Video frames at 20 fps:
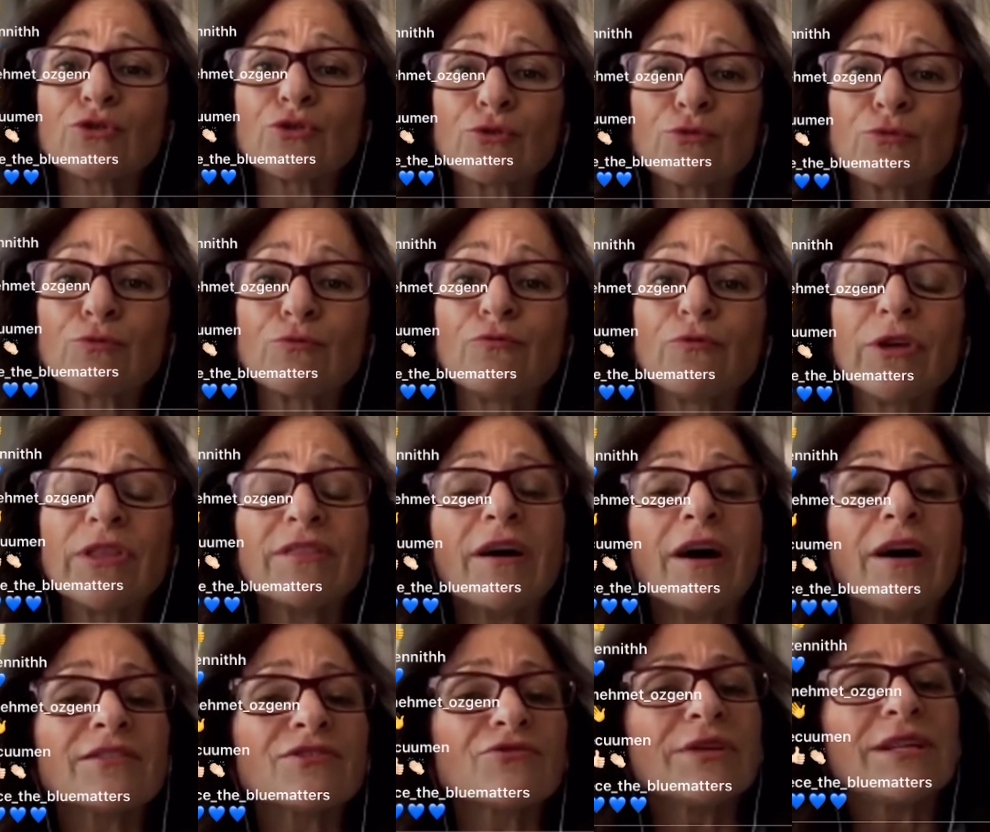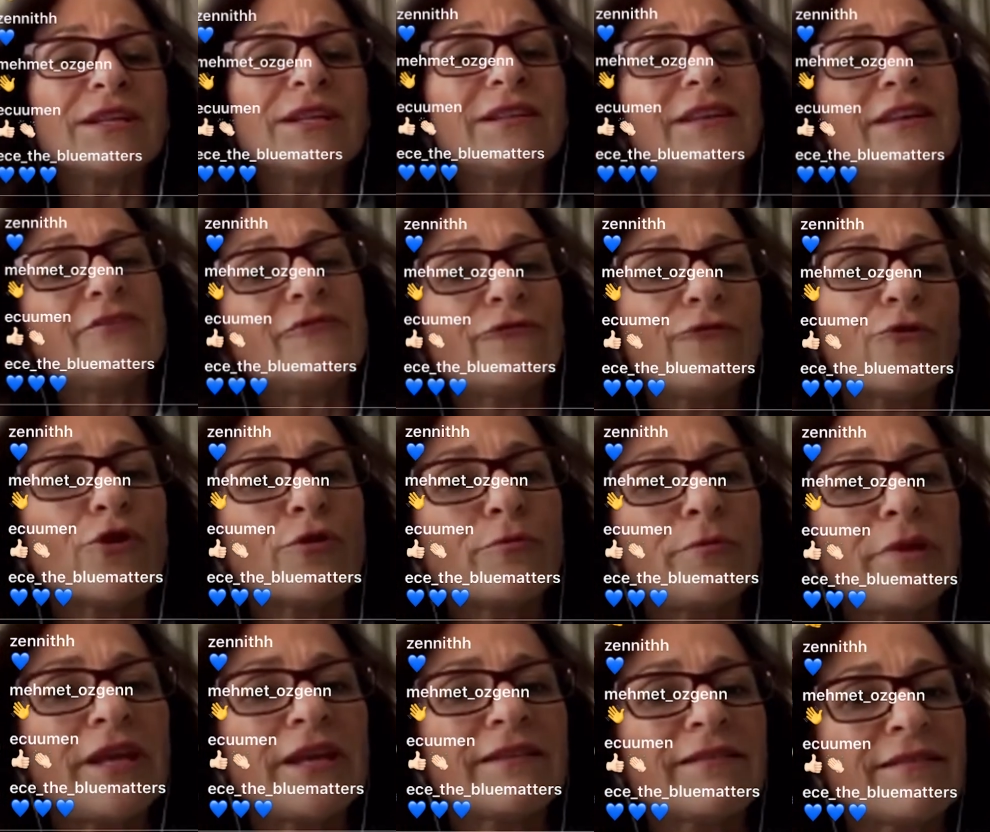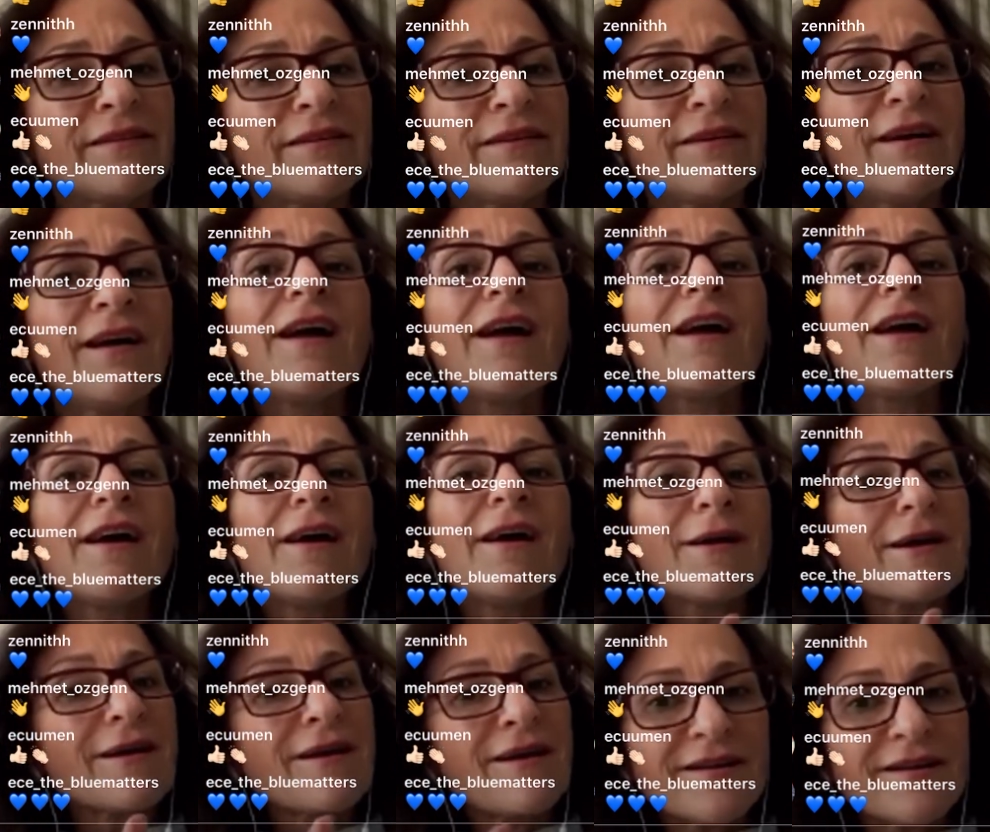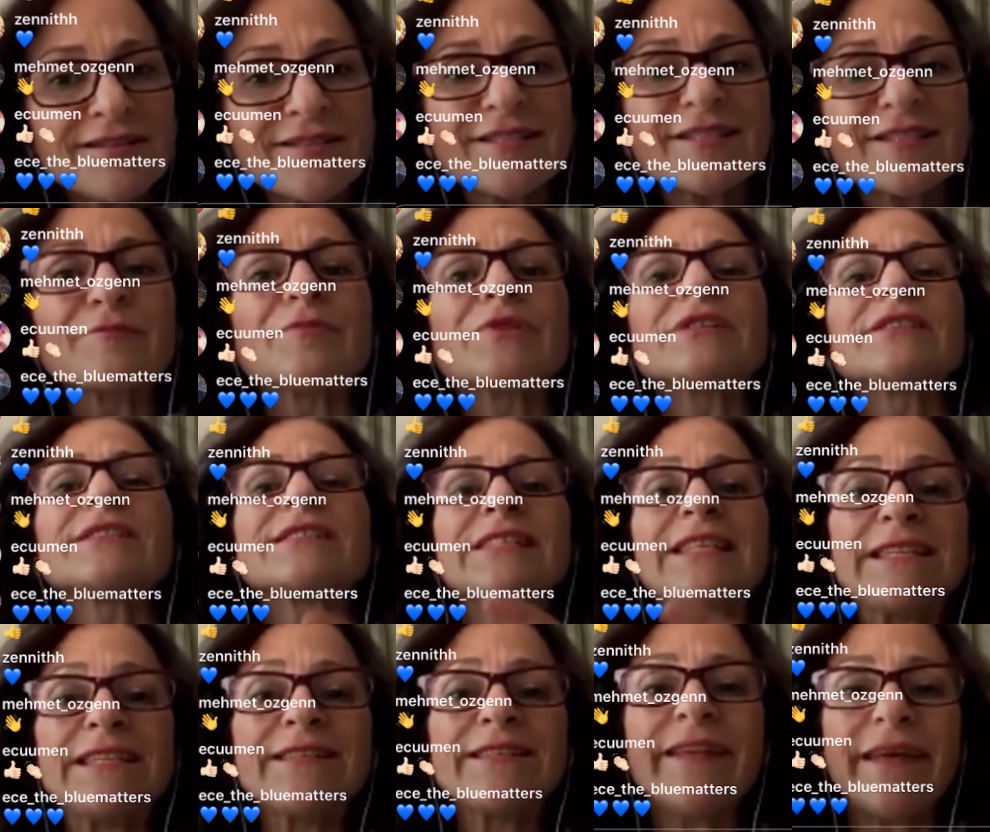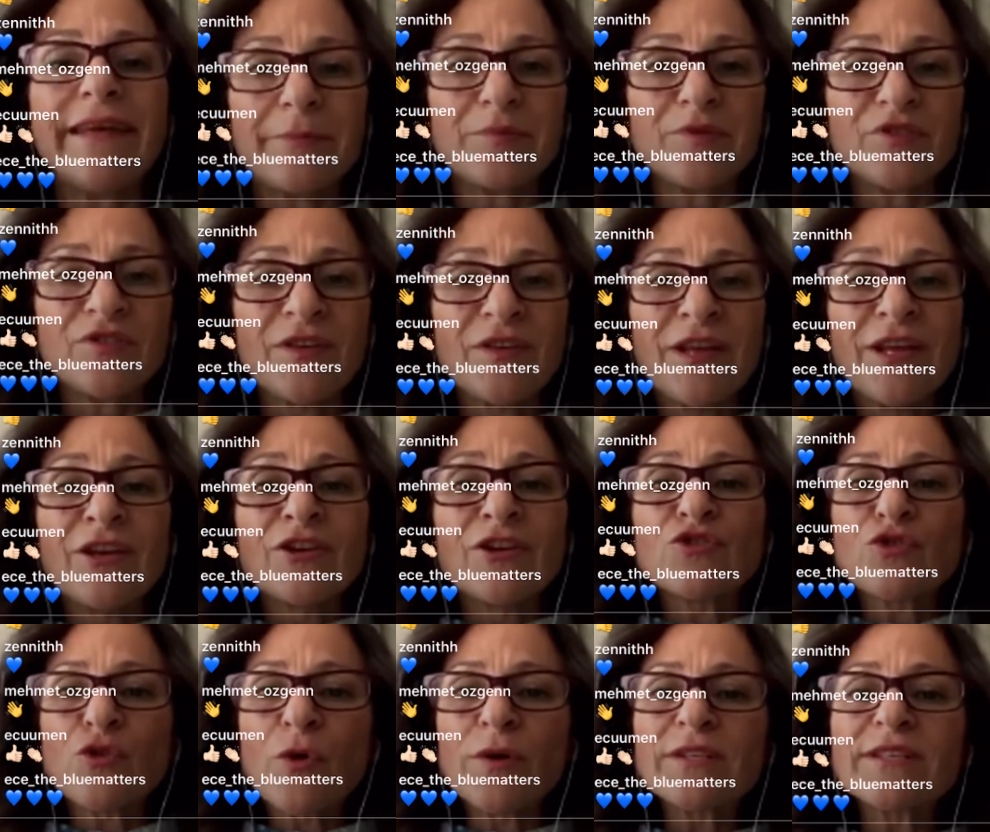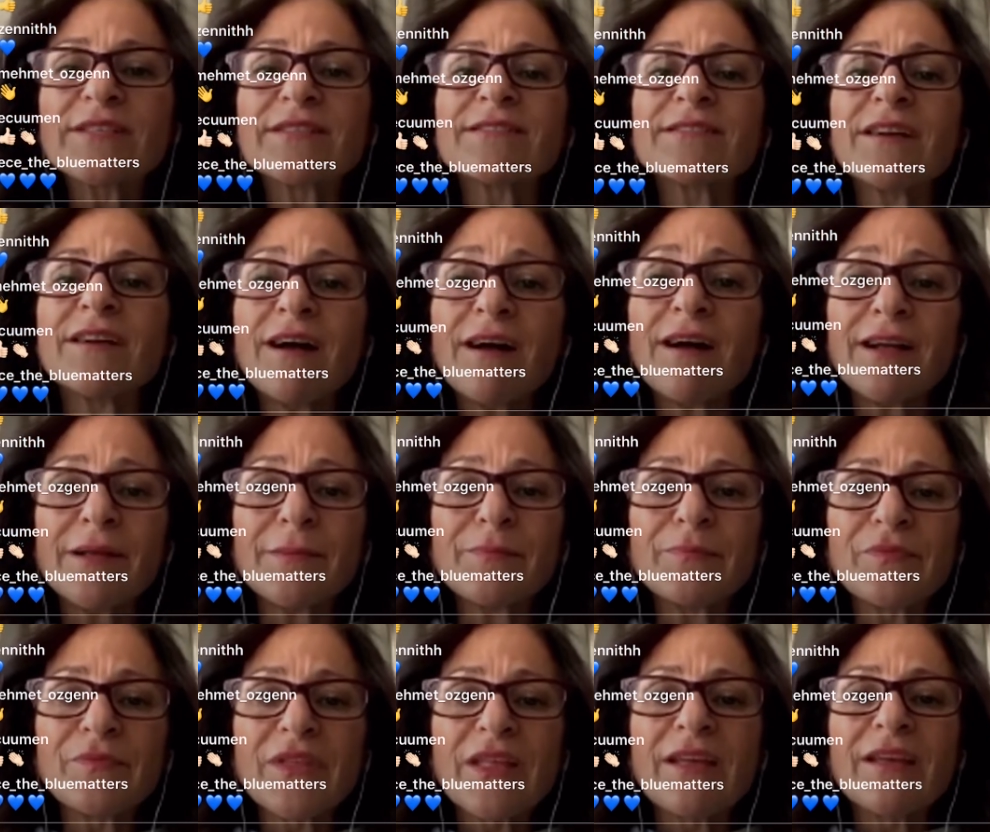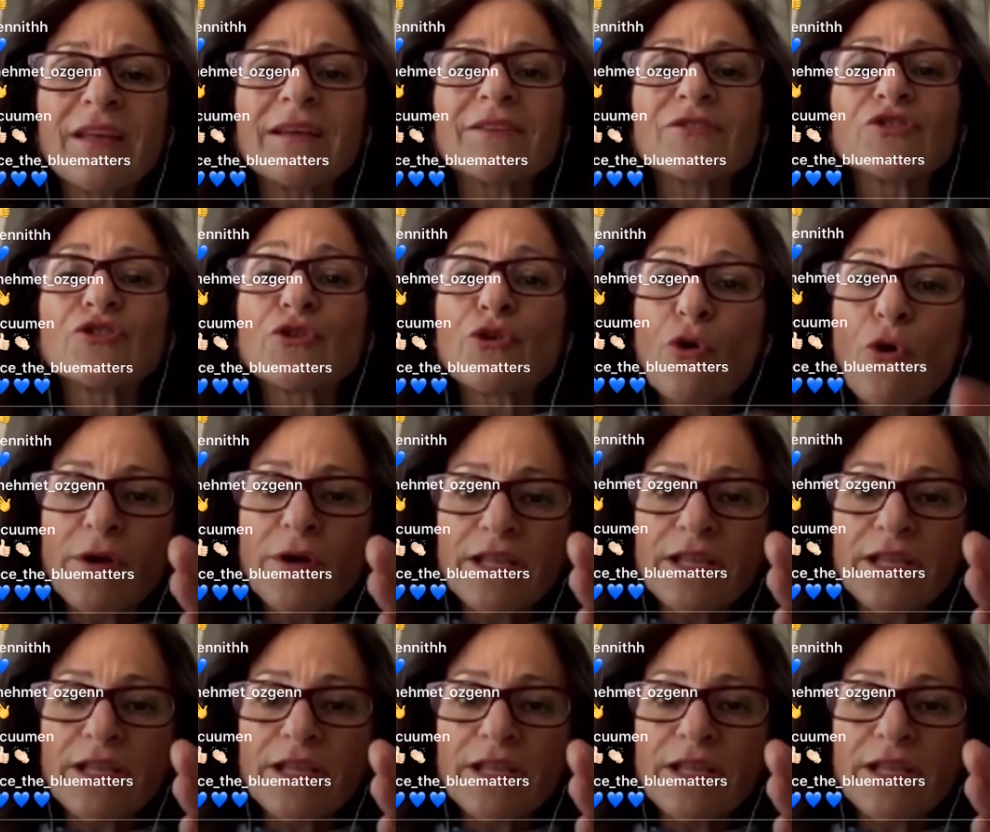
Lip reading: without really informing the customers in depth. So it's time to go in